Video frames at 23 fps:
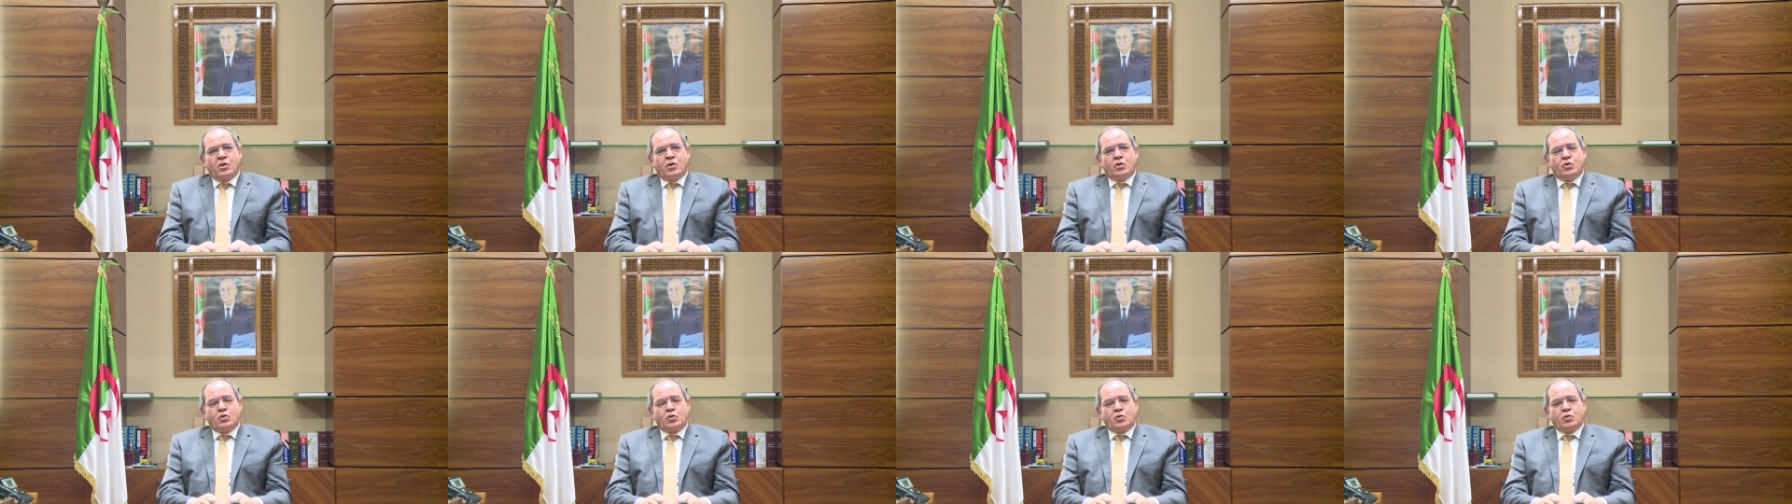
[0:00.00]

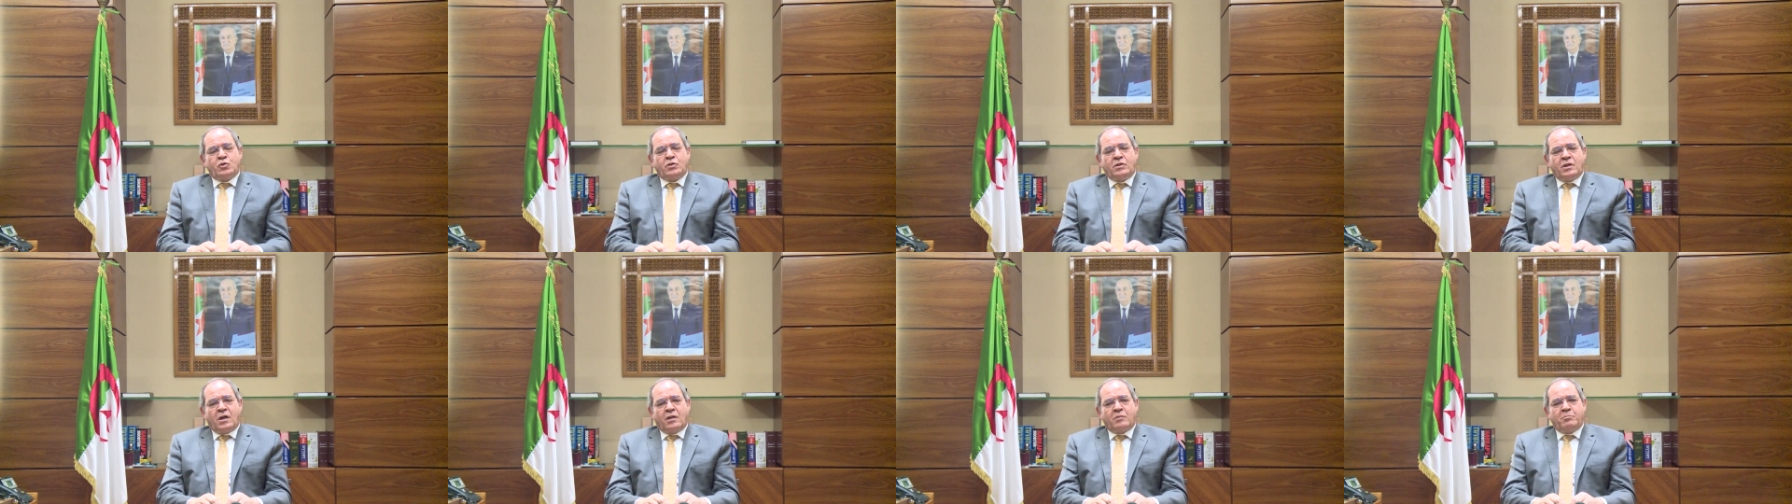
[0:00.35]

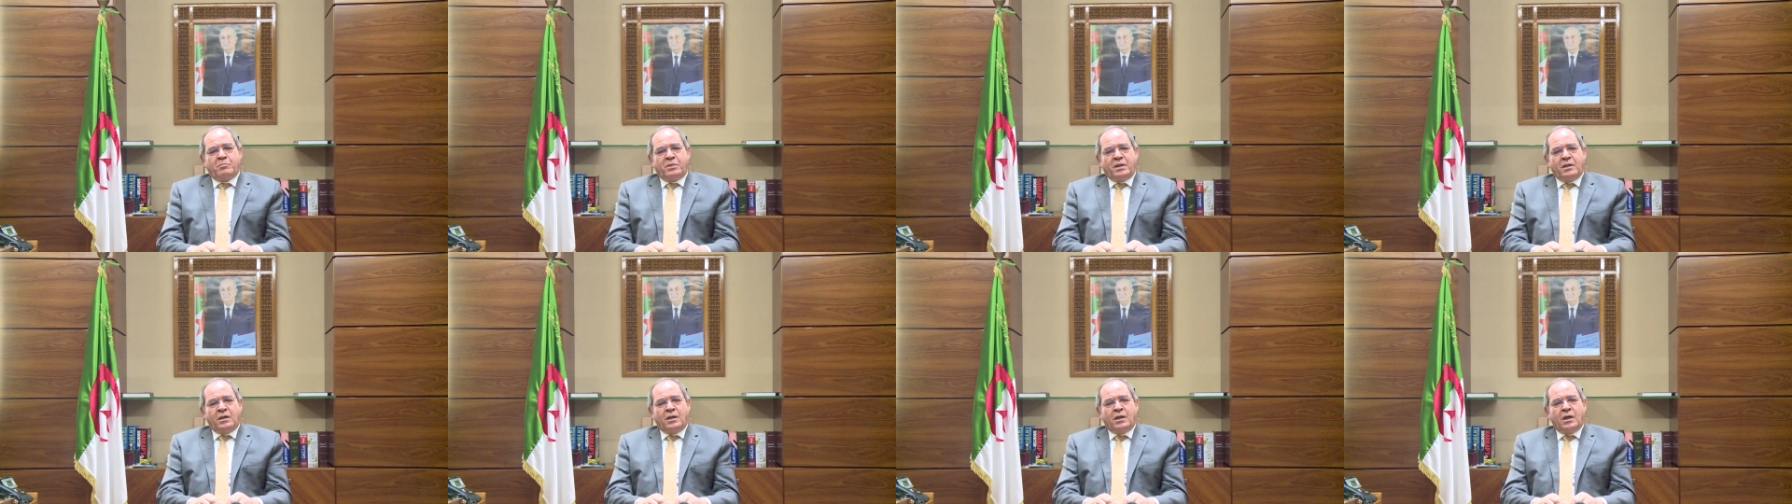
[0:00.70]
should not
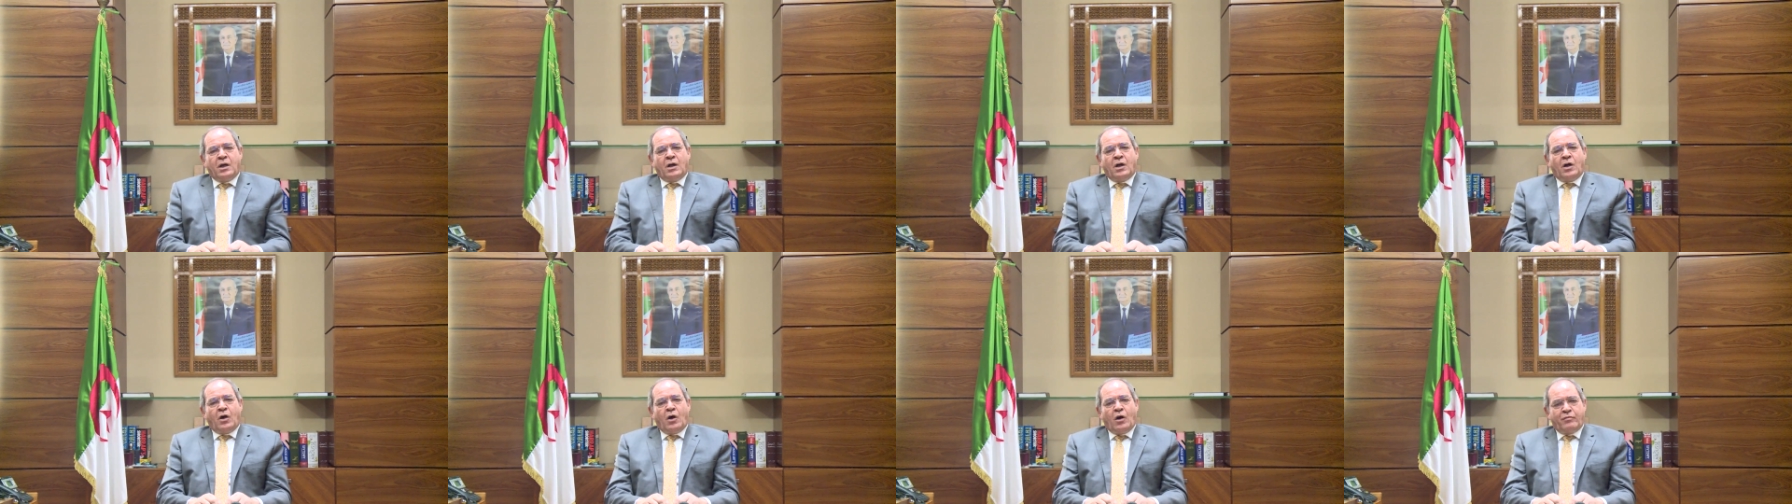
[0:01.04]
be
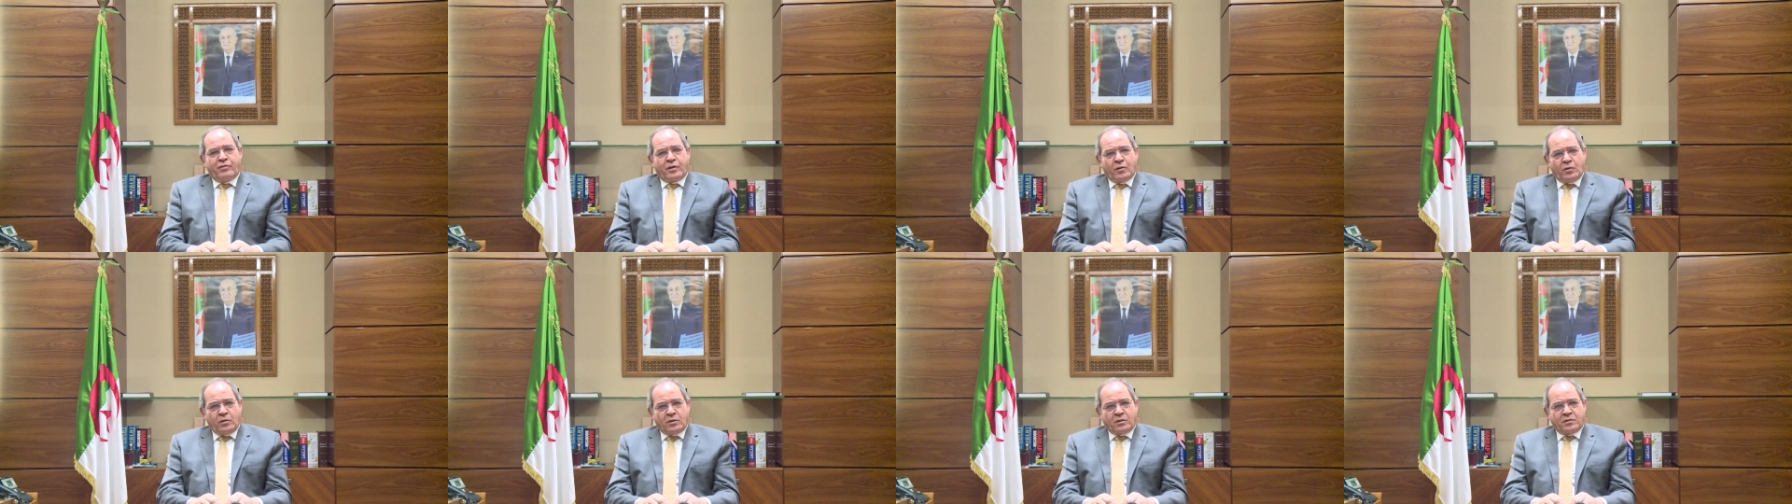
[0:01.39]

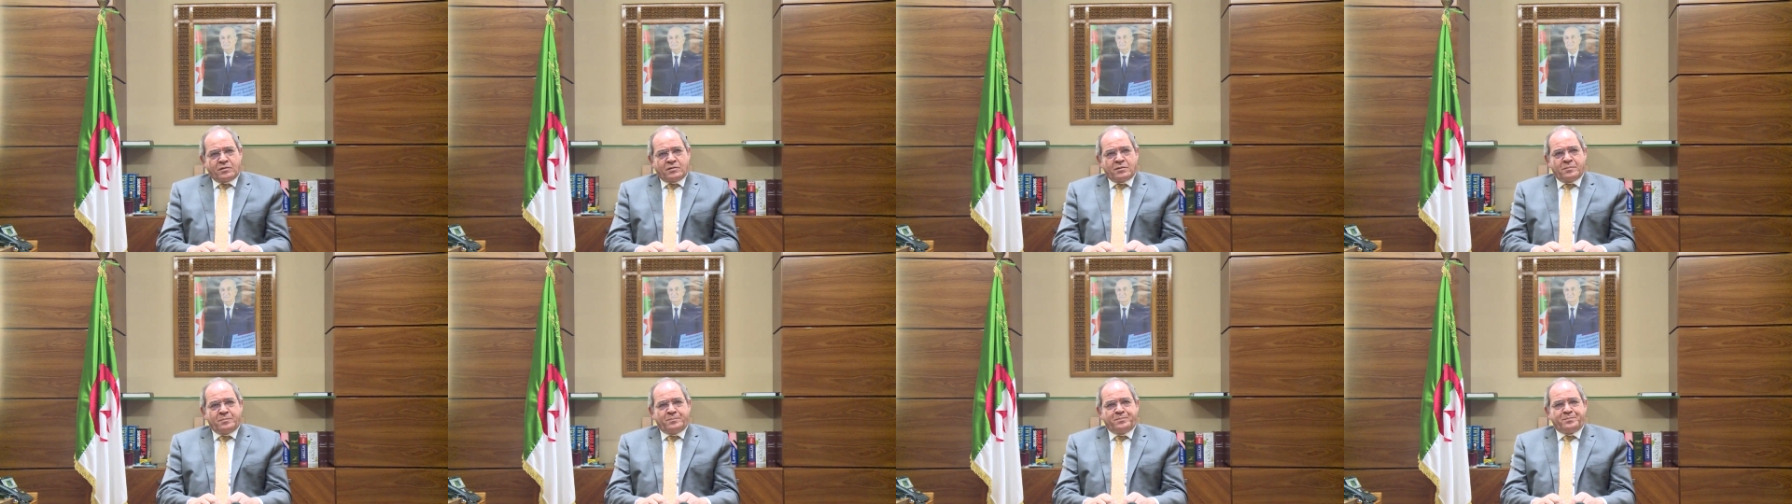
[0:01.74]

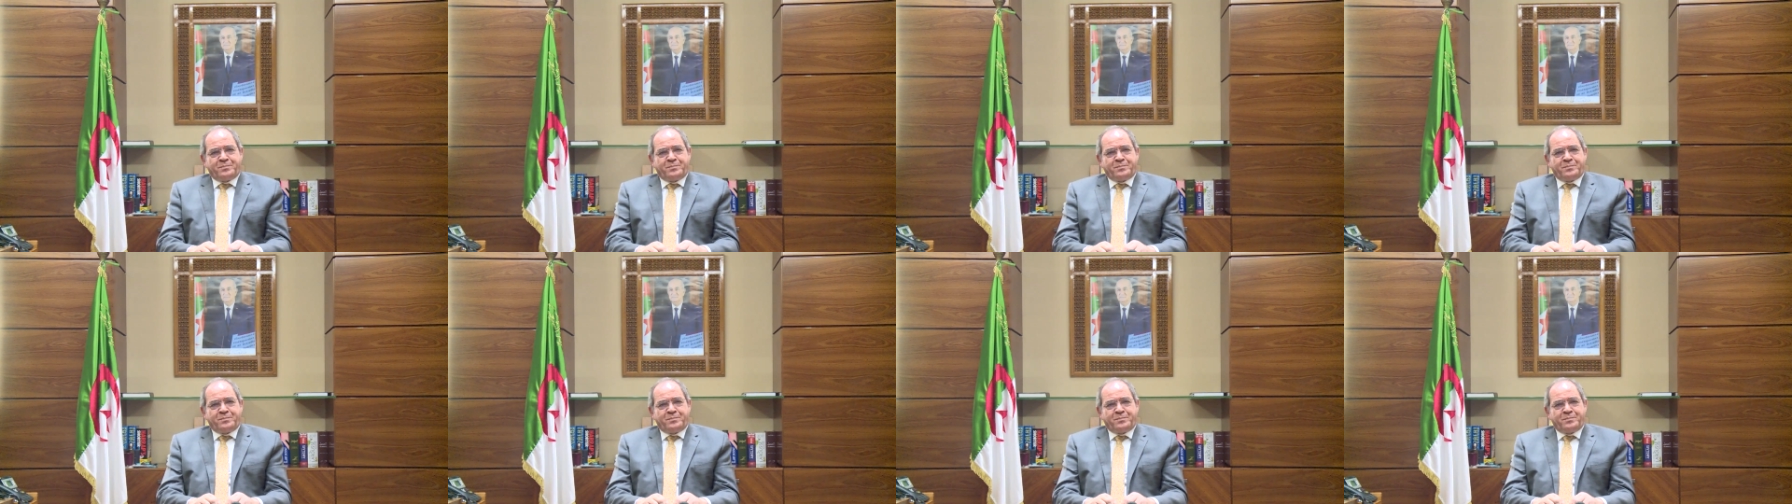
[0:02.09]
overlooked.